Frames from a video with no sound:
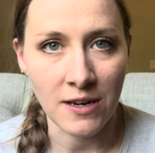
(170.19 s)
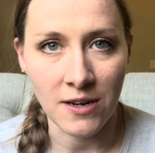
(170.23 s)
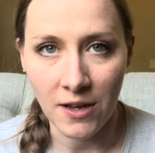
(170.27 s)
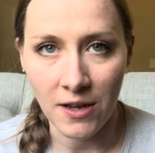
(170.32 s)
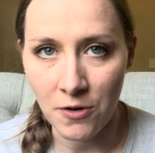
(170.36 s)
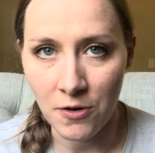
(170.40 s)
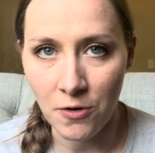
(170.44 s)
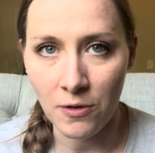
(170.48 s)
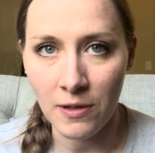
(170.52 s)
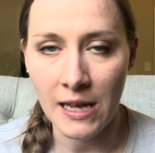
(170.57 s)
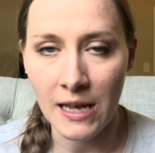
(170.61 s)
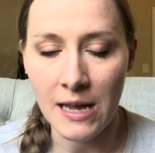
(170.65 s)

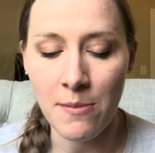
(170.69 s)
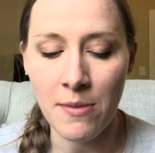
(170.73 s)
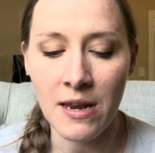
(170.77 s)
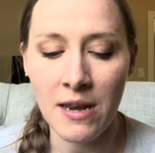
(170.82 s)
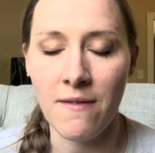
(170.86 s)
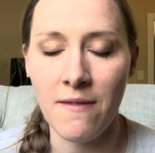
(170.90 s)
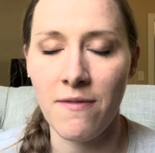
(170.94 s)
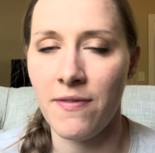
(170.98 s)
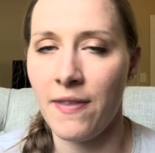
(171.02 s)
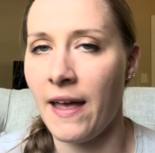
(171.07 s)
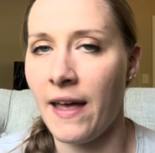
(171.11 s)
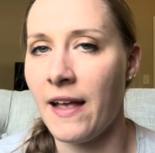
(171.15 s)
underlayment
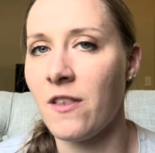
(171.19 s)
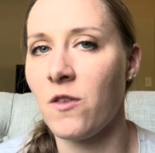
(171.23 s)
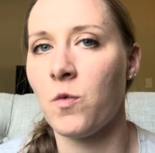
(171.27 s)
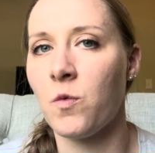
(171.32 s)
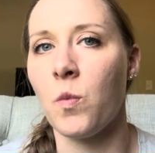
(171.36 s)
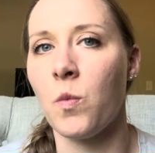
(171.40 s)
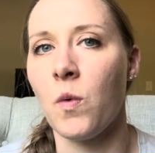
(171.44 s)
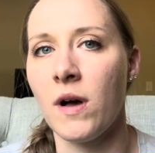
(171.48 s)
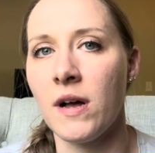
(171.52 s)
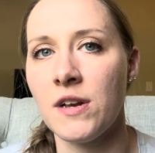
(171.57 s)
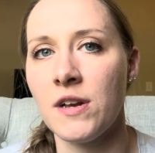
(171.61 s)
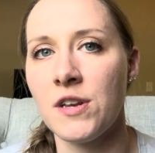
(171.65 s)
if that's
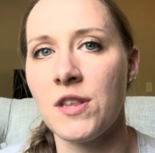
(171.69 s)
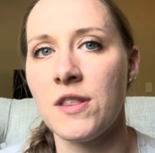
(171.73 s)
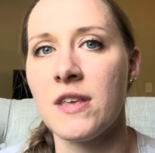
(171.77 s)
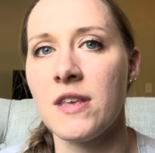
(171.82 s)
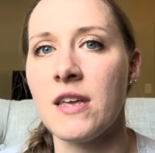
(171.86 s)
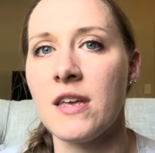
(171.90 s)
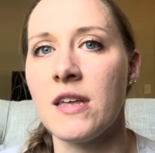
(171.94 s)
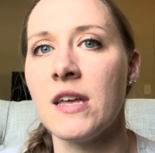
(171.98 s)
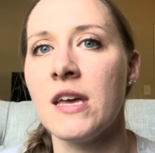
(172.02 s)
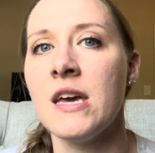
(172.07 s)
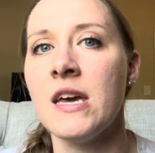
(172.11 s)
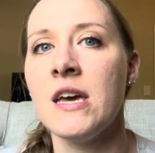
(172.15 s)
what
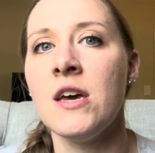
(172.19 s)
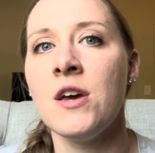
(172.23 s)
the